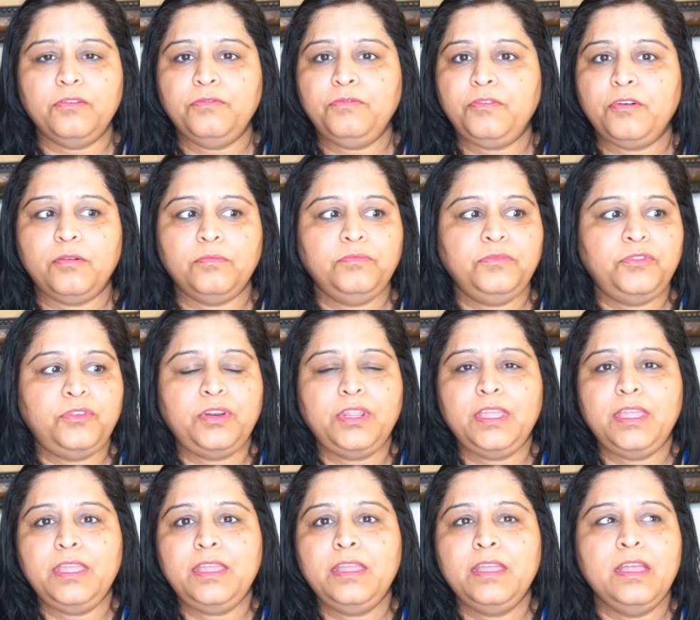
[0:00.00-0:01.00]
from
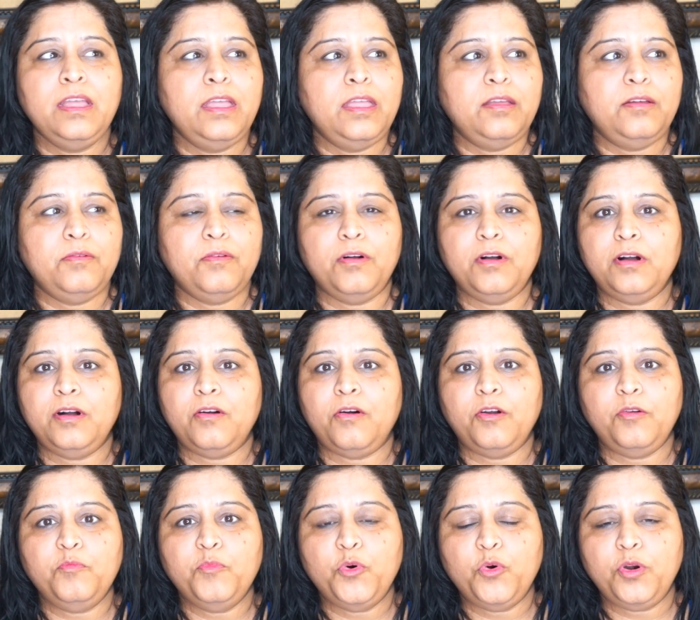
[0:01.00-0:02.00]
3
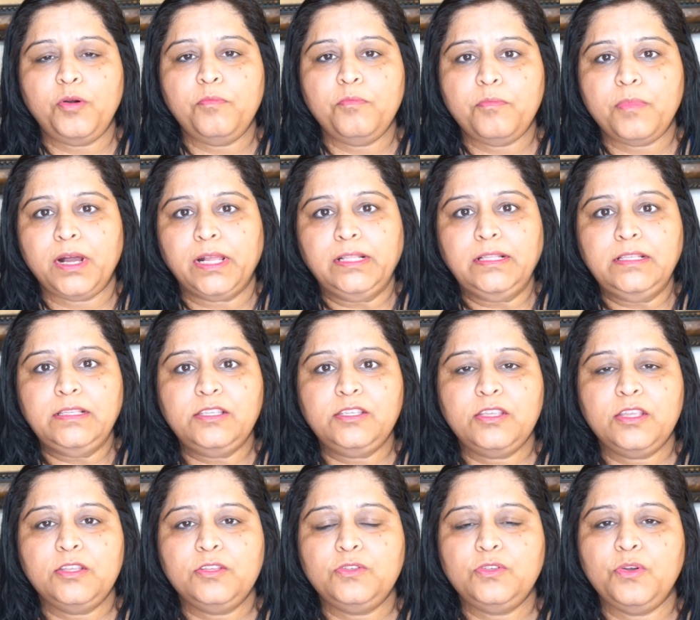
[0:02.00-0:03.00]
or more
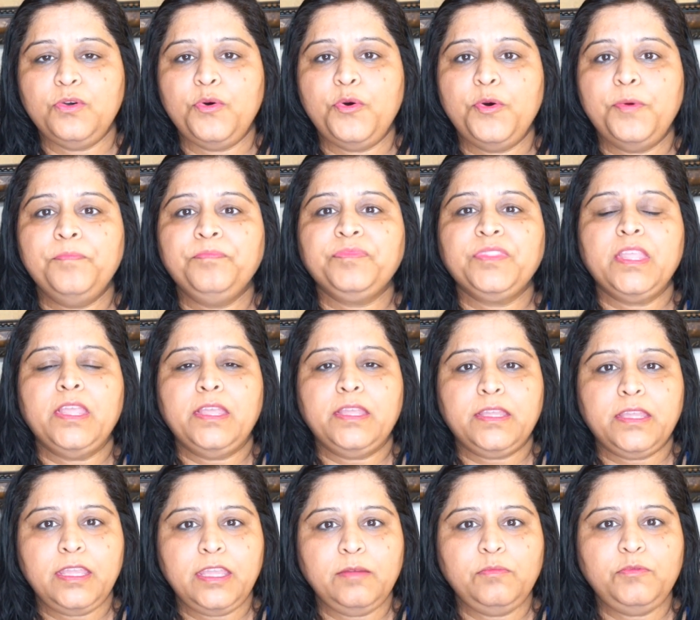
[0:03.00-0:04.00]
months. So
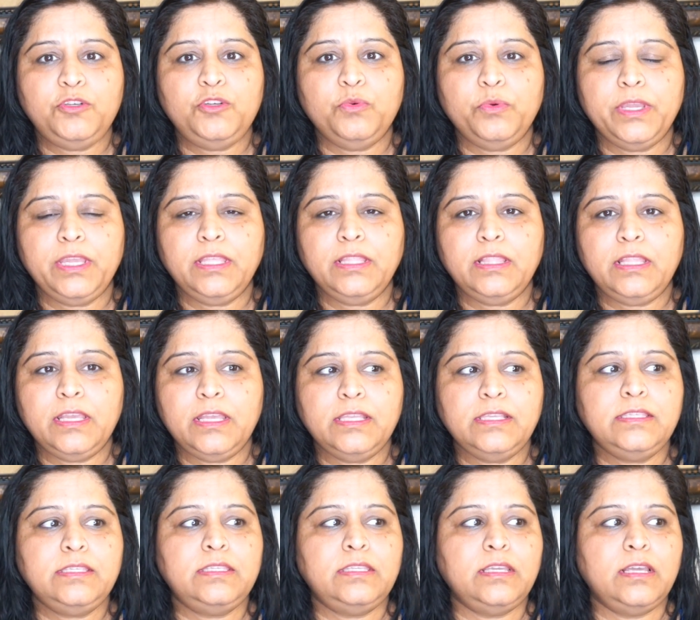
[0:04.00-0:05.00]
keep doing
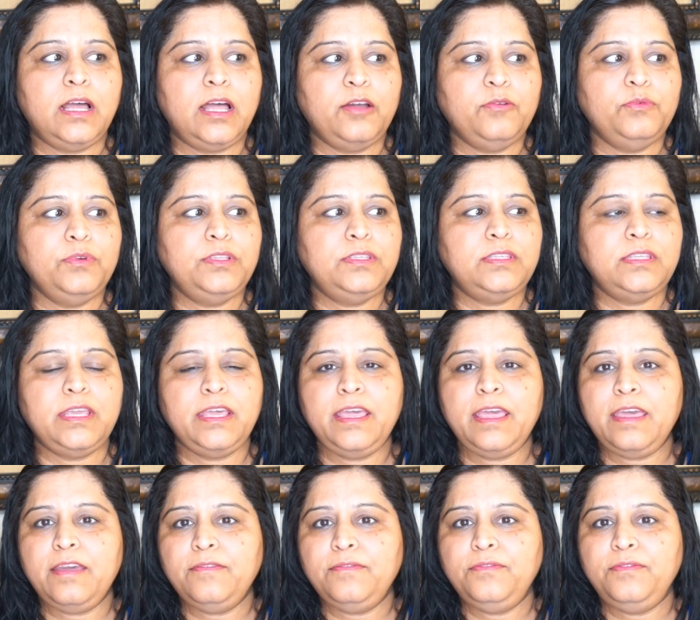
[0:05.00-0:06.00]
this, I would say
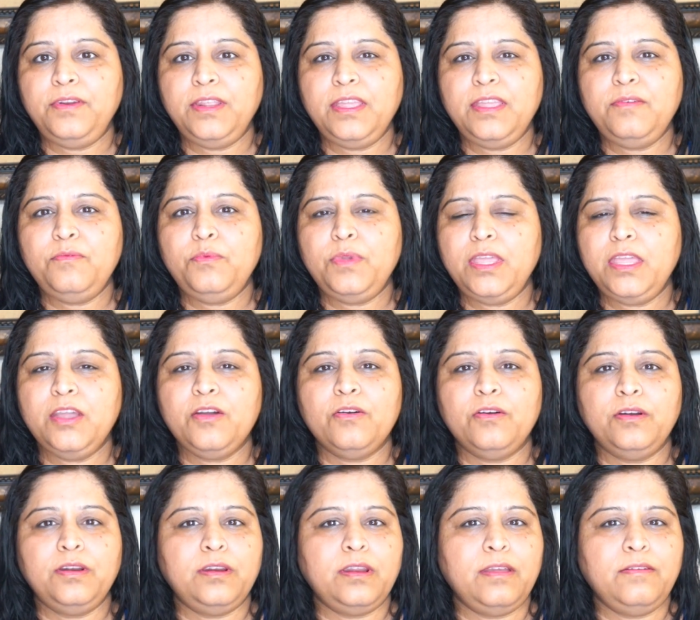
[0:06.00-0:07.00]
every week
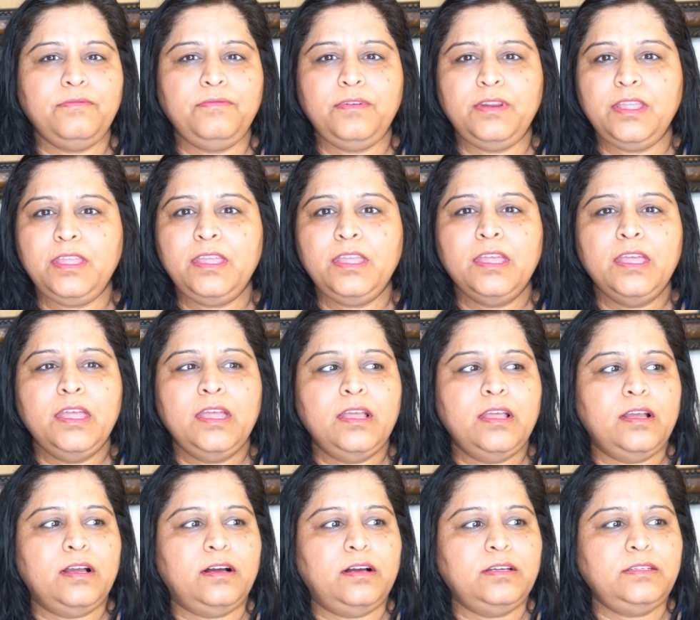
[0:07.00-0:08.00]
or every
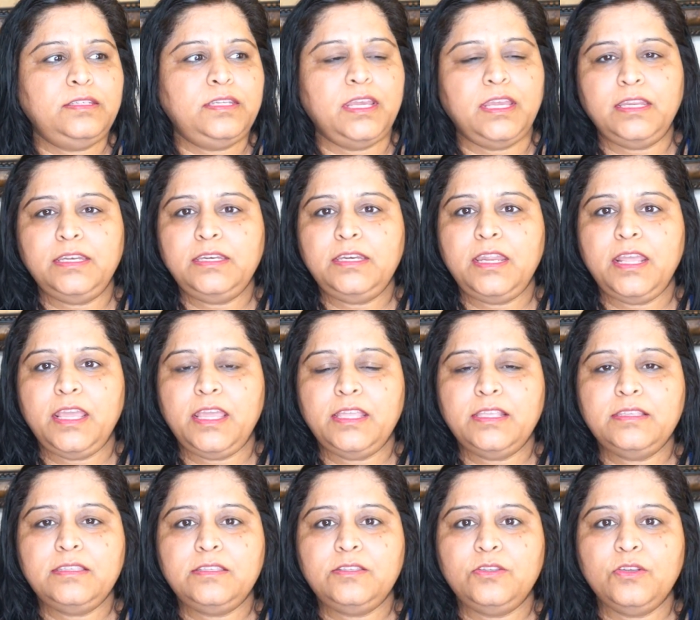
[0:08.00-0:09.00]
10
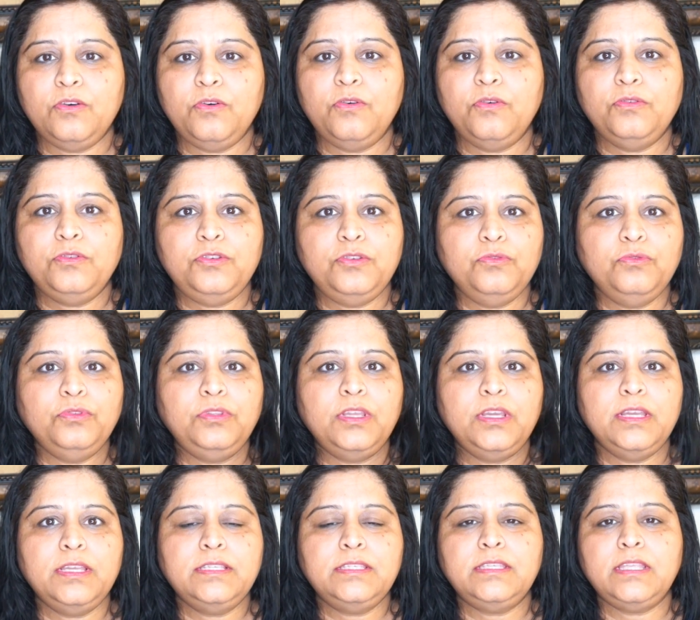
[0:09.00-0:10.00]
days. So do
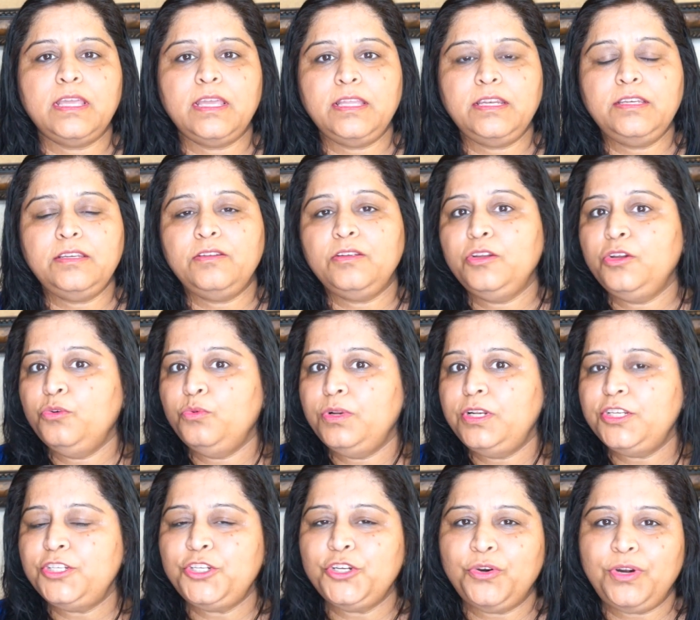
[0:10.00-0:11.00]
this and you
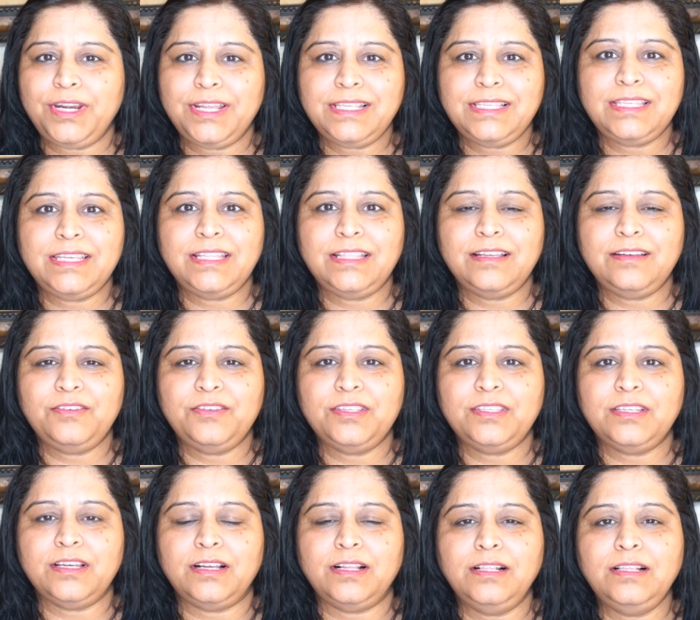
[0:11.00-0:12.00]
will surely see the
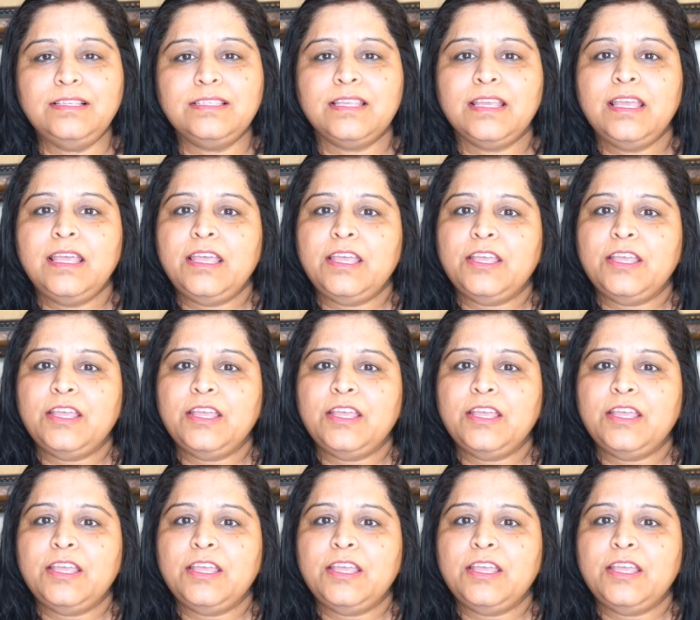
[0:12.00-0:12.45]
results.